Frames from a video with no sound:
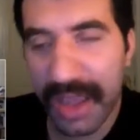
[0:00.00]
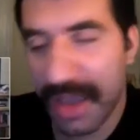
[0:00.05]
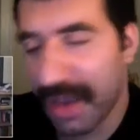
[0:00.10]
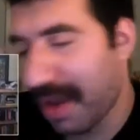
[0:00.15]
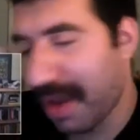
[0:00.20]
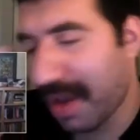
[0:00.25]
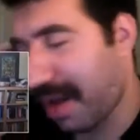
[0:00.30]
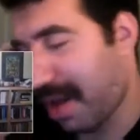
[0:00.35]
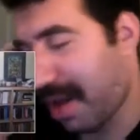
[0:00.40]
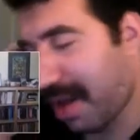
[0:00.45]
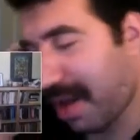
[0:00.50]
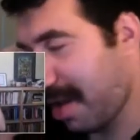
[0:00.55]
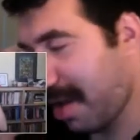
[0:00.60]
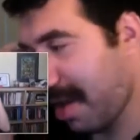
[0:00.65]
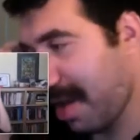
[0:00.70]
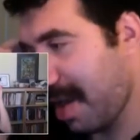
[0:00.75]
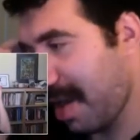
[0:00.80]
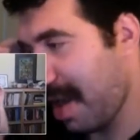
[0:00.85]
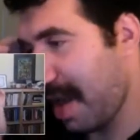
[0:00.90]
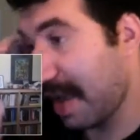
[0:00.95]
Uh,
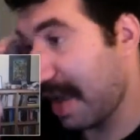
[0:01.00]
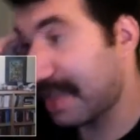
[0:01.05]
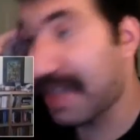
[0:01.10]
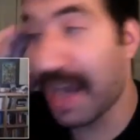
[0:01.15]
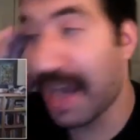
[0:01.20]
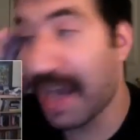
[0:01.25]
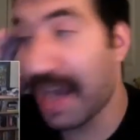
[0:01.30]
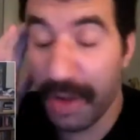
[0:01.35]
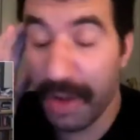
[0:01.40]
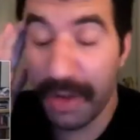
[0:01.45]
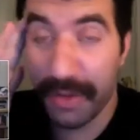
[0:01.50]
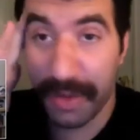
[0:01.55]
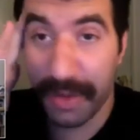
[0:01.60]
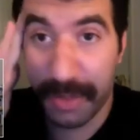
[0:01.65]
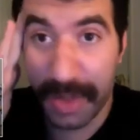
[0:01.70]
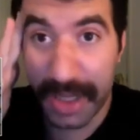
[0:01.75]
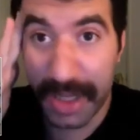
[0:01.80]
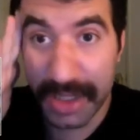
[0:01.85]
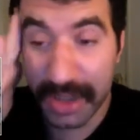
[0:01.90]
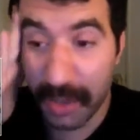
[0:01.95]
it's kind of all over the
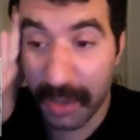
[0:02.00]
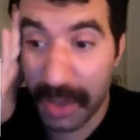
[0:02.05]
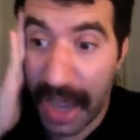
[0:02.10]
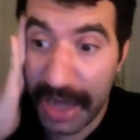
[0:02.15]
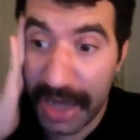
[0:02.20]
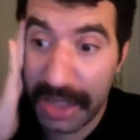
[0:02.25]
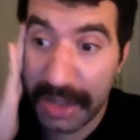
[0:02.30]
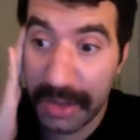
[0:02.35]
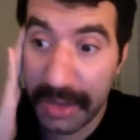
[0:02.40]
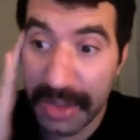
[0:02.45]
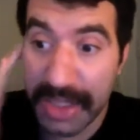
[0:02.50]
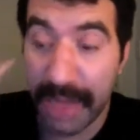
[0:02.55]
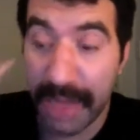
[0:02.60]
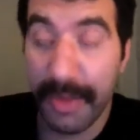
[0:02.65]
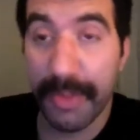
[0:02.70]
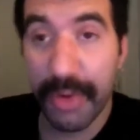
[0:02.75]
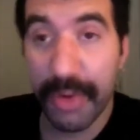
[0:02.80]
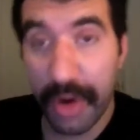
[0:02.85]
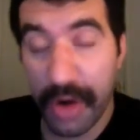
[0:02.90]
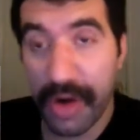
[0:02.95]
place. So what I do is
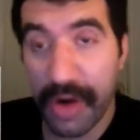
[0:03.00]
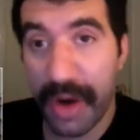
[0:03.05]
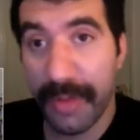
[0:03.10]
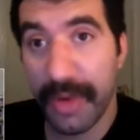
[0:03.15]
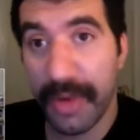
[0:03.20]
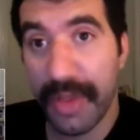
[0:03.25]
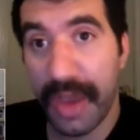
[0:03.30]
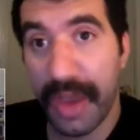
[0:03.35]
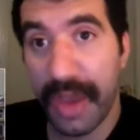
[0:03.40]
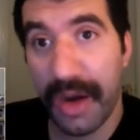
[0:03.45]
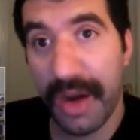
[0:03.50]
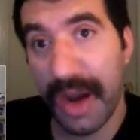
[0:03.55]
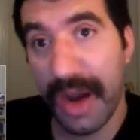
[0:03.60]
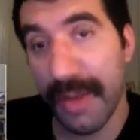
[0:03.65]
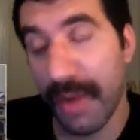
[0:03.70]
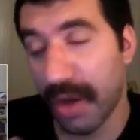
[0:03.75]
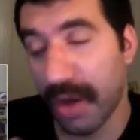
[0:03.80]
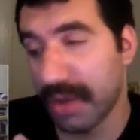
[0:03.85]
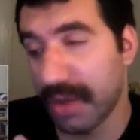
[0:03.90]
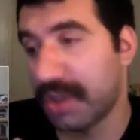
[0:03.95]
I'm a programmer there, and
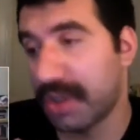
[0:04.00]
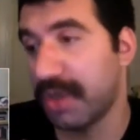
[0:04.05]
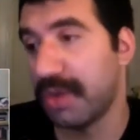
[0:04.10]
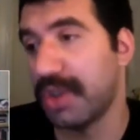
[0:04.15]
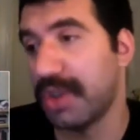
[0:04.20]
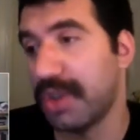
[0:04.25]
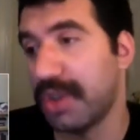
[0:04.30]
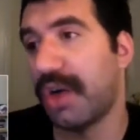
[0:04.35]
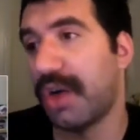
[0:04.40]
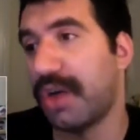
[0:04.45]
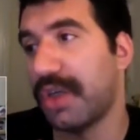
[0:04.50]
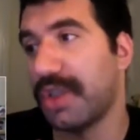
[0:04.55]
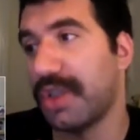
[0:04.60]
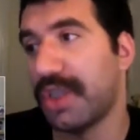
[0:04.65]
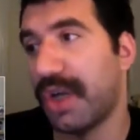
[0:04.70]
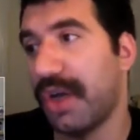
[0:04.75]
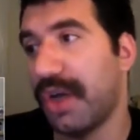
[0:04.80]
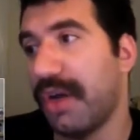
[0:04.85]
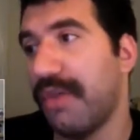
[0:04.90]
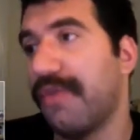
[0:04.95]
I'm also in charge
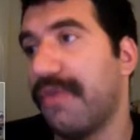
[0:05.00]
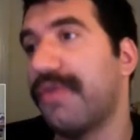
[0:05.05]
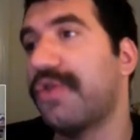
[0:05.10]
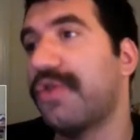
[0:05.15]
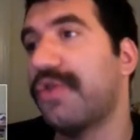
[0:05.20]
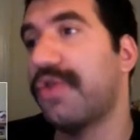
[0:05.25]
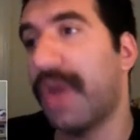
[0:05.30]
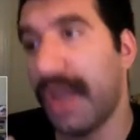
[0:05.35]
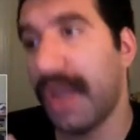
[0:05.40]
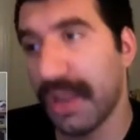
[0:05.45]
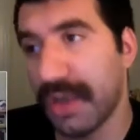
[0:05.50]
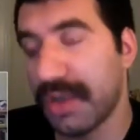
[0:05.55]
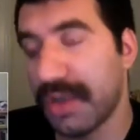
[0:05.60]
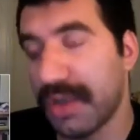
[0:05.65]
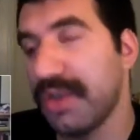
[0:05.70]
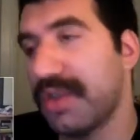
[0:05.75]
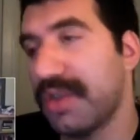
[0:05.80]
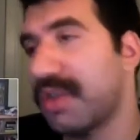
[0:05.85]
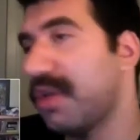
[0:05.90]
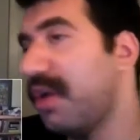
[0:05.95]
of
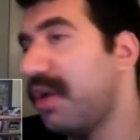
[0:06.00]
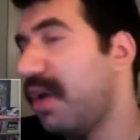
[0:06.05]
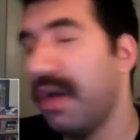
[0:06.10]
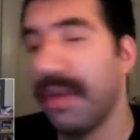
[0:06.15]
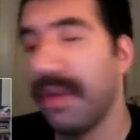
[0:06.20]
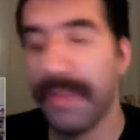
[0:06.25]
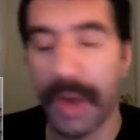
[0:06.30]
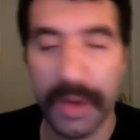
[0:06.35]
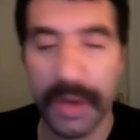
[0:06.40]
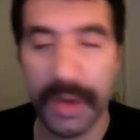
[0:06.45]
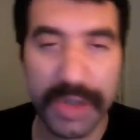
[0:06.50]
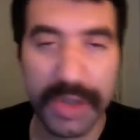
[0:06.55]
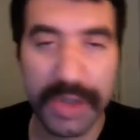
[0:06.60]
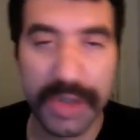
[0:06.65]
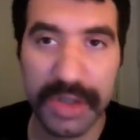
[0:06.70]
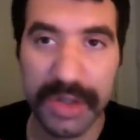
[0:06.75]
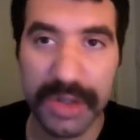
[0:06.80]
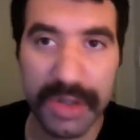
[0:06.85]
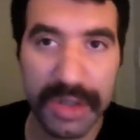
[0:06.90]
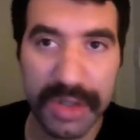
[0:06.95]
trailers,
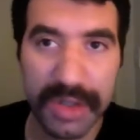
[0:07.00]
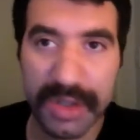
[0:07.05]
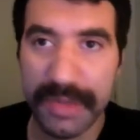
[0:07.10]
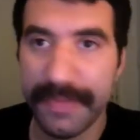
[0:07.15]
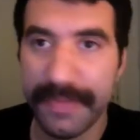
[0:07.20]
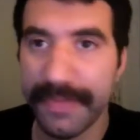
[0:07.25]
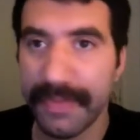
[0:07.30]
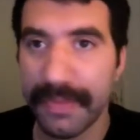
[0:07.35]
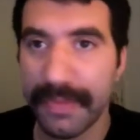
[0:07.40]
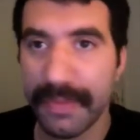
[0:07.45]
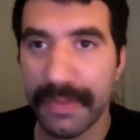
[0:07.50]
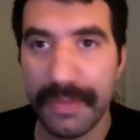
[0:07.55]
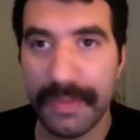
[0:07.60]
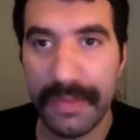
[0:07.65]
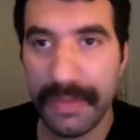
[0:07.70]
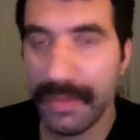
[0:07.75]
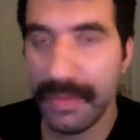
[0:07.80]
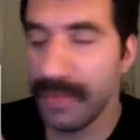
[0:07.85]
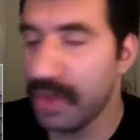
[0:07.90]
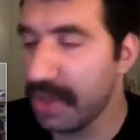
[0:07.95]
posters,
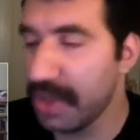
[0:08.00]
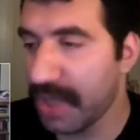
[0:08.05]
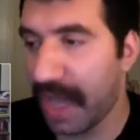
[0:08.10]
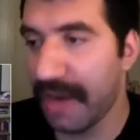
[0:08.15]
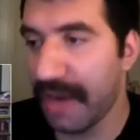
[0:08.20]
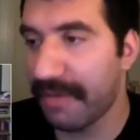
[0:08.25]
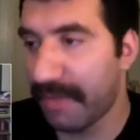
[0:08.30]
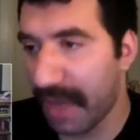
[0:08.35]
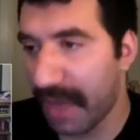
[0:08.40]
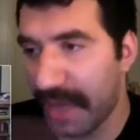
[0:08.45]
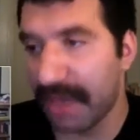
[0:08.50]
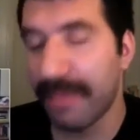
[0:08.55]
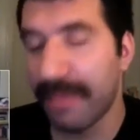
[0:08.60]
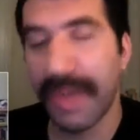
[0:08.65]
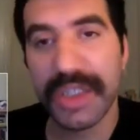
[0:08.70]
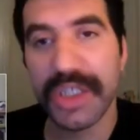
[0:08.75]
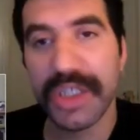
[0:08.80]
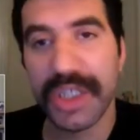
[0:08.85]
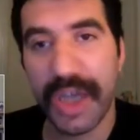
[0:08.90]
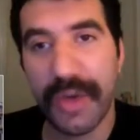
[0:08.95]
just kind of getting the
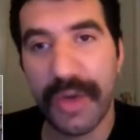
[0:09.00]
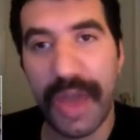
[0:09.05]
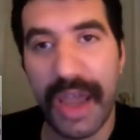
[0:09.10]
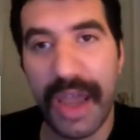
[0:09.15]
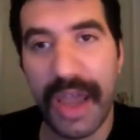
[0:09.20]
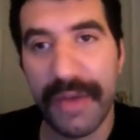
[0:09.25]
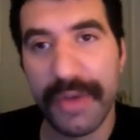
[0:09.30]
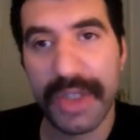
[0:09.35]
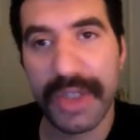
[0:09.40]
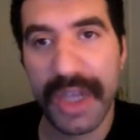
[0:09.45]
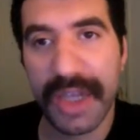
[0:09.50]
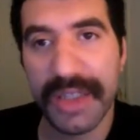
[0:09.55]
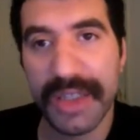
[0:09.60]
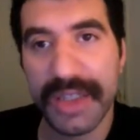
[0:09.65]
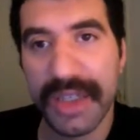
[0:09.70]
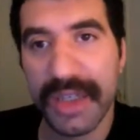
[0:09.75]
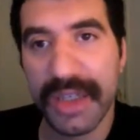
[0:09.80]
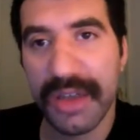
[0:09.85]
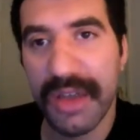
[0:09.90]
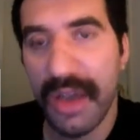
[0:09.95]
message out,
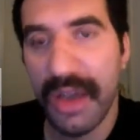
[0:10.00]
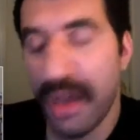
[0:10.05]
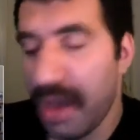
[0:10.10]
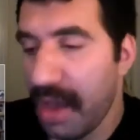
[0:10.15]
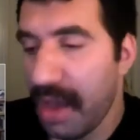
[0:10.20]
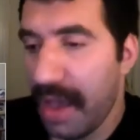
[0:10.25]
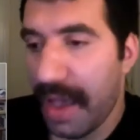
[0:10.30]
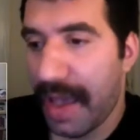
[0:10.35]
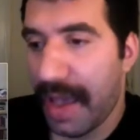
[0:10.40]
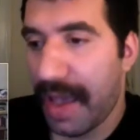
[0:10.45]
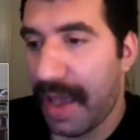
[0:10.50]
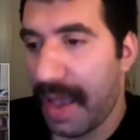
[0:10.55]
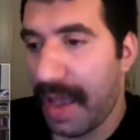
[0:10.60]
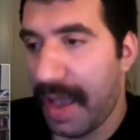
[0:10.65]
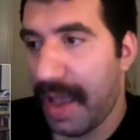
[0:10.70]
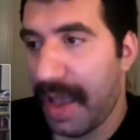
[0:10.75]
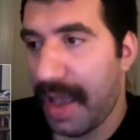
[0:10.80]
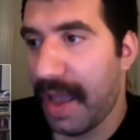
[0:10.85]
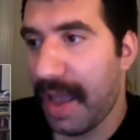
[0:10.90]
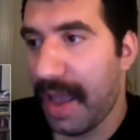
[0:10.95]
advertising,
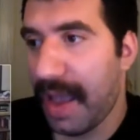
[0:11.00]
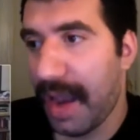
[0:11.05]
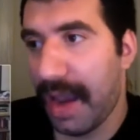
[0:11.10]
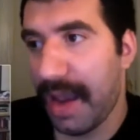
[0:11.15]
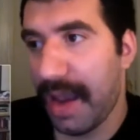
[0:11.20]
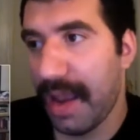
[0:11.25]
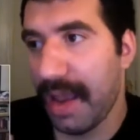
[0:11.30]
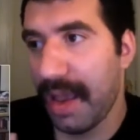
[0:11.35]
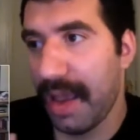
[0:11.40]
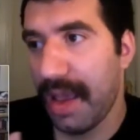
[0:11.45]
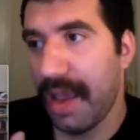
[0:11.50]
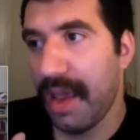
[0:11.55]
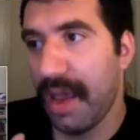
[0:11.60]
and